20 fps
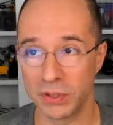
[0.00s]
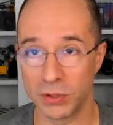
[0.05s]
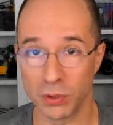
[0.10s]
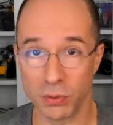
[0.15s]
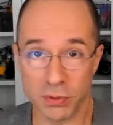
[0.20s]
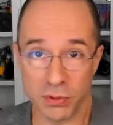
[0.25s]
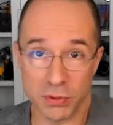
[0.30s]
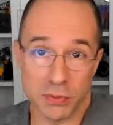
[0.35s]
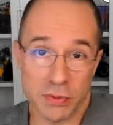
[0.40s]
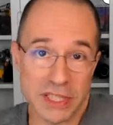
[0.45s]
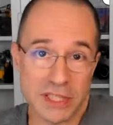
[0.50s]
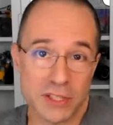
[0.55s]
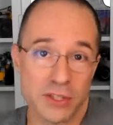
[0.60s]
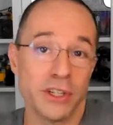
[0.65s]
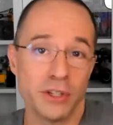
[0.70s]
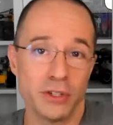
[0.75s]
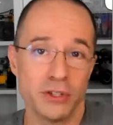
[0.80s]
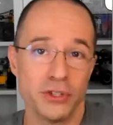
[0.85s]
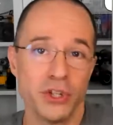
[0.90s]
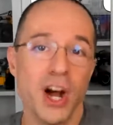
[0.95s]
so it's
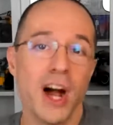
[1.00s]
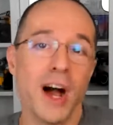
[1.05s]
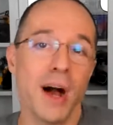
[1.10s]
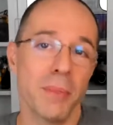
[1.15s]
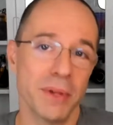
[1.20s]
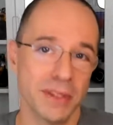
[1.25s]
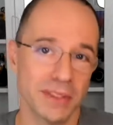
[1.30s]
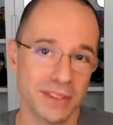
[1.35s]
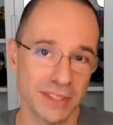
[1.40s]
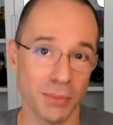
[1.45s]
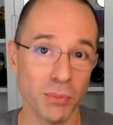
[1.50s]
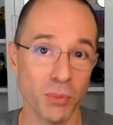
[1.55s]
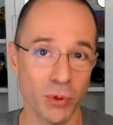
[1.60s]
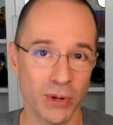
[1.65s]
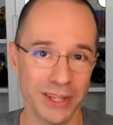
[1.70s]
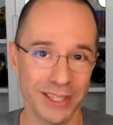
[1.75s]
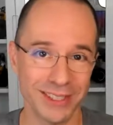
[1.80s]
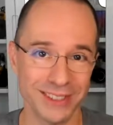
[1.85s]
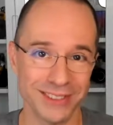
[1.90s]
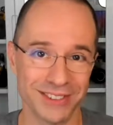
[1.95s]
their job in some
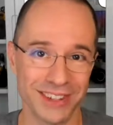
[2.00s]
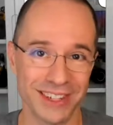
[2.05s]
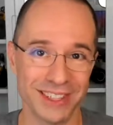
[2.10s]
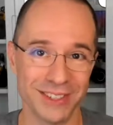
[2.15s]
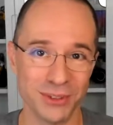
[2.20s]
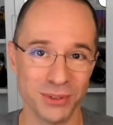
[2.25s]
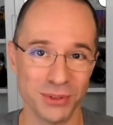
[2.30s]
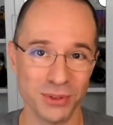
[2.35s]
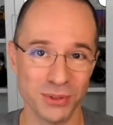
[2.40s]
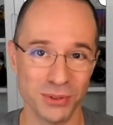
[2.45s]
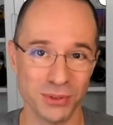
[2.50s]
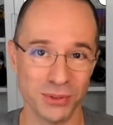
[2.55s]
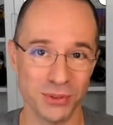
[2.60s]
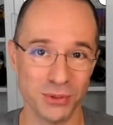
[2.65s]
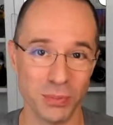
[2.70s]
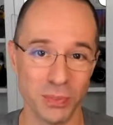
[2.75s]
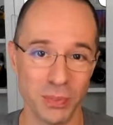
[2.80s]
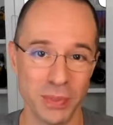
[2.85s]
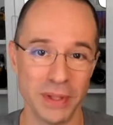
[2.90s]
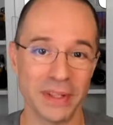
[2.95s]
ways, right, to
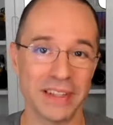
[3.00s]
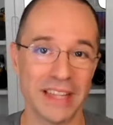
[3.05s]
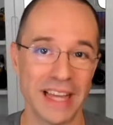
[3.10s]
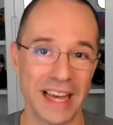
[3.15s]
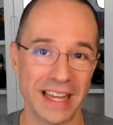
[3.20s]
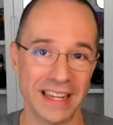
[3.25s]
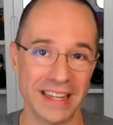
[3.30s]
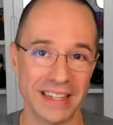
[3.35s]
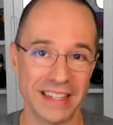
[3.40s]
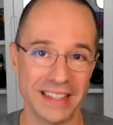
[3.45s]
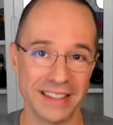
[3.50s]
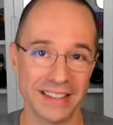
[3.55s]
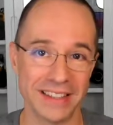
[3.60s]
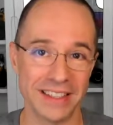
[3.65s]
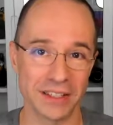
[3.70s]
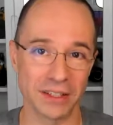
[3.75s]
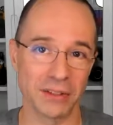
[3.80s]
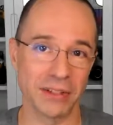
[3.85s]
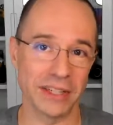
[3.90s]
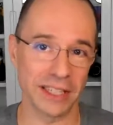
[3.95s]
build that in the
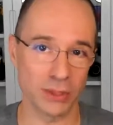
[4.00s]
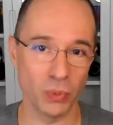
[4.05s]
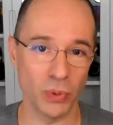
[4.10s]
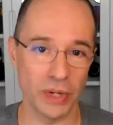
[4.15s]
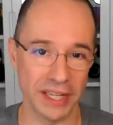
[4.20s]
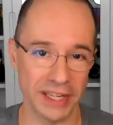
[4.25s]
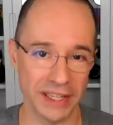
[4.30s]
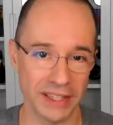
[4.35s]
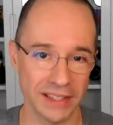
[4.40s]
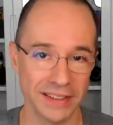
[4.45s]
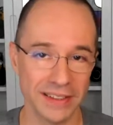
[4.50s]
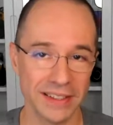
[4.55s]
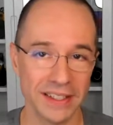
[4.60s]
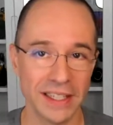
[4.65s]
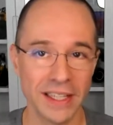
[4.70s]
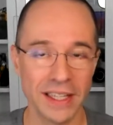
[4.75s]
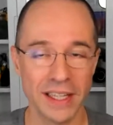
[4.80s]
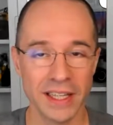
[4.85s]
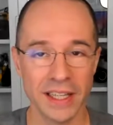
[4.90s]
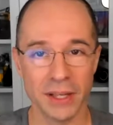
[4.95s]
correct way.
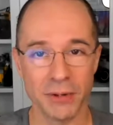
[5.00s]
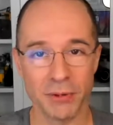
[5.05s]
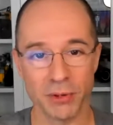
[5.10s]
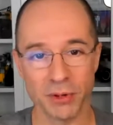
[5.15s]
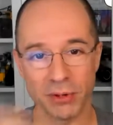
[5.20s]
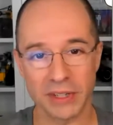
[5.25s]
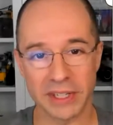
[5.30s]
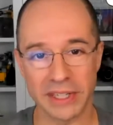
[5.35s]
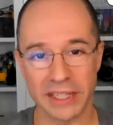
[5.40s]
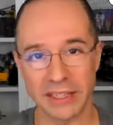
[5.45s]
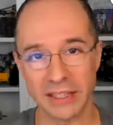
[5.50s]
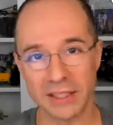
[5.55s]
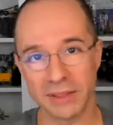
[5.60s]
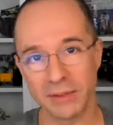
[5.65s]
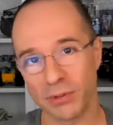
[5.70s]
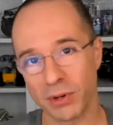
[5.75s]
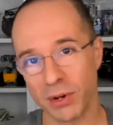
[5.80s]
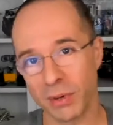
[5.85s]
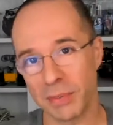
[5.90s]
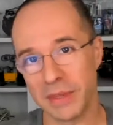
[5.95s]
If you're looking at it
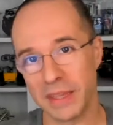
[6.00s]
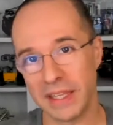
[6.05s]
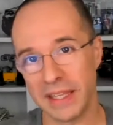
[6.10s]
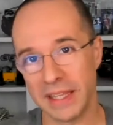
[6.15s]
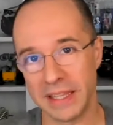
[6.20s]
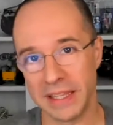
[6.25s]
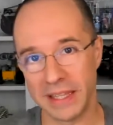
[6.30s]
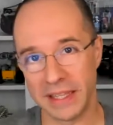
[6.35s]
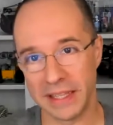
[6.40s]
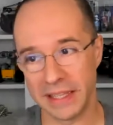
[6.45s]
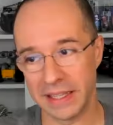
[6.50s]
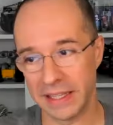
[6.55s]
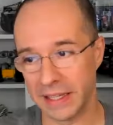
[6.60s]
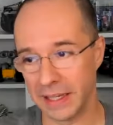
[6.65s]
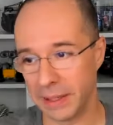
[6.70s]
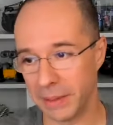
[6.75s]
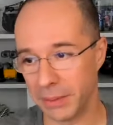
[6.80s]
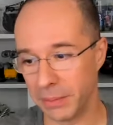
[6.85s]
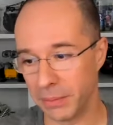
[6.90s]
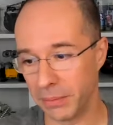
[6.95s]
from the
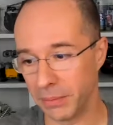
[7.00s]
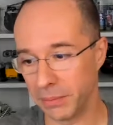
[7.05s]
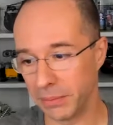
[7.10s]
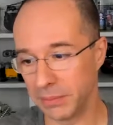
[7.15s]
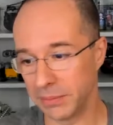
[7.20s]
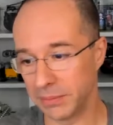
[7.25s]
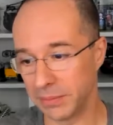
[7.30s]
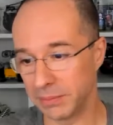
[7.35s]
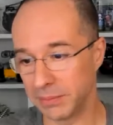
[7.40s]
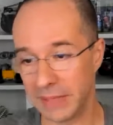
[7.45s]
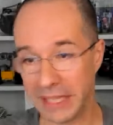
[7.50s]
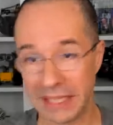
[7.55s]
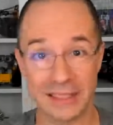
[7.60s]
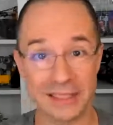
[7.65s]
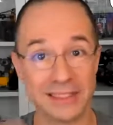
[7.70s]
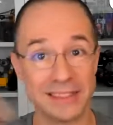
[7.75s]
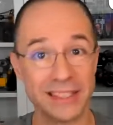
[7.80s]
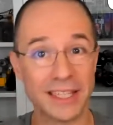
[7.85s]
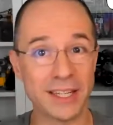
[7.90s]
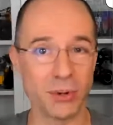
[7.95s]
like the
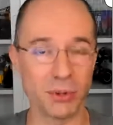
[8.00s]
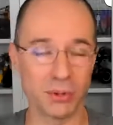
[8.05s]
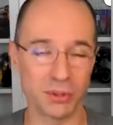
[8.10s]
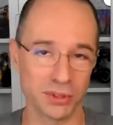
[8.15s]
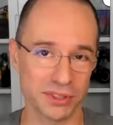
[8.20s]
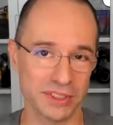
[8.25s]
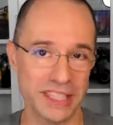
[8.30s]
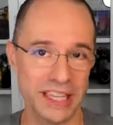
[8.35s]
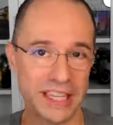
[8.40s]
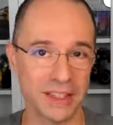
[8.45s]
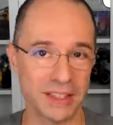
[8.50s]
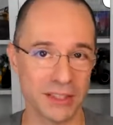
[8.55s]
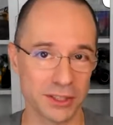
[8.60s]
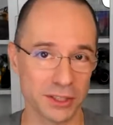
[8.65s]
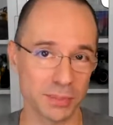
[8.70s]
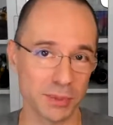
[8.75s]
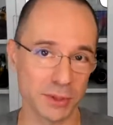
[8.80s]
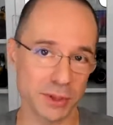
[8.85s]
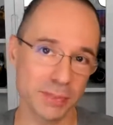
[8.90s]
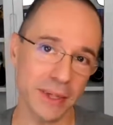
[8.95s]
stakeholders, the
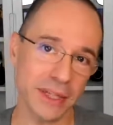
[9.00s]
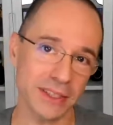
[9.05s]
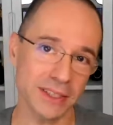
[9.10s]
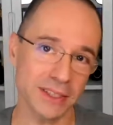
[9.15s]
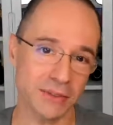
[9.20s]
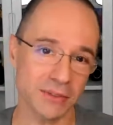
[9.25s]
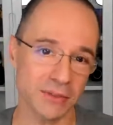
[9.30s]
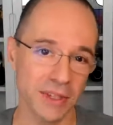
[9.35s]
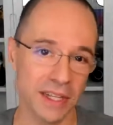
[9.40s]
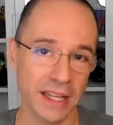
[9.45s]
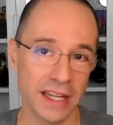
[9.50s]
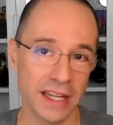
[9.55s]
editors' perspective,